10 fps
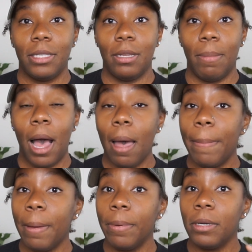some hot
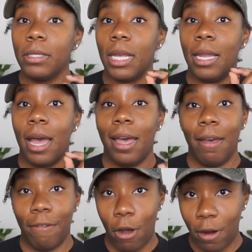peppers and I
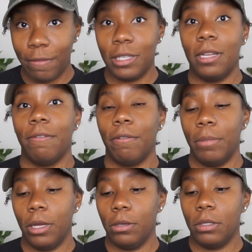have harvested from
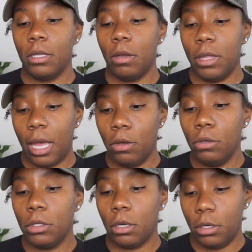those. So
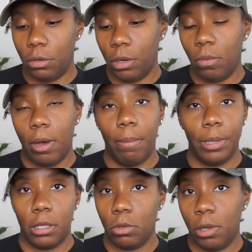those are doing well,
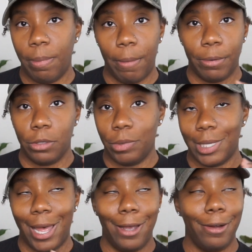but the sweet peppers was
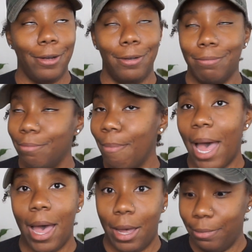like, girl,
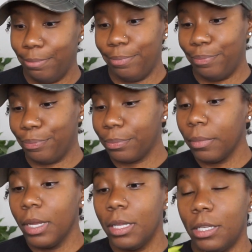bye.
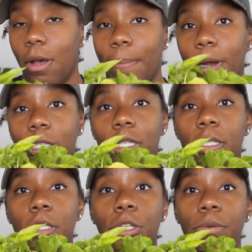So I
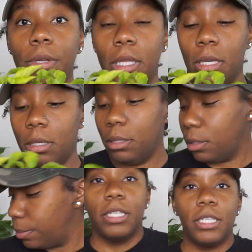purchased 2 of these.
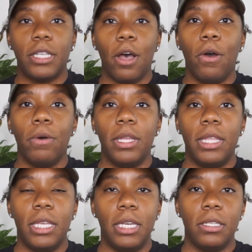So
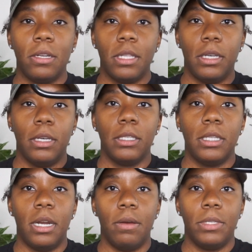these are the hooks
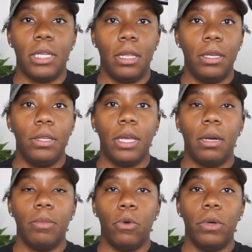that I was telling you that
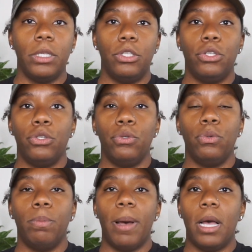I'm going
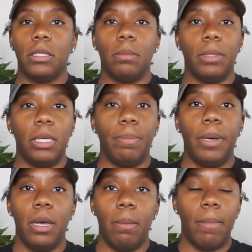to possibly
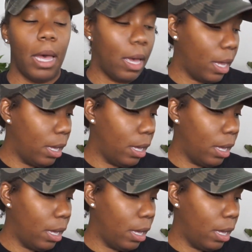put my